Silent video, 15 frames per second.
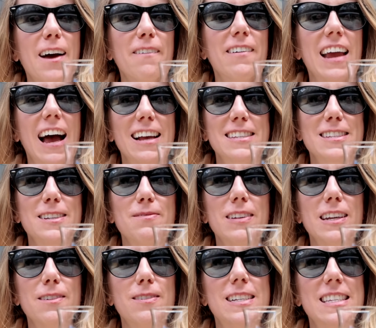Yeah, we asked him
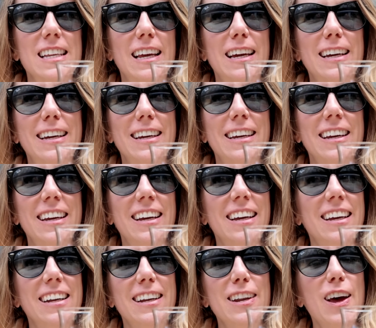and he was like,
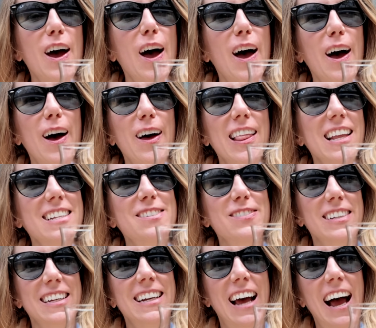no, that's
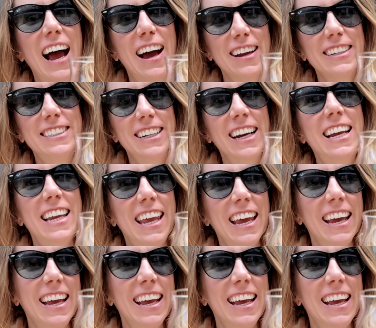really not how you drink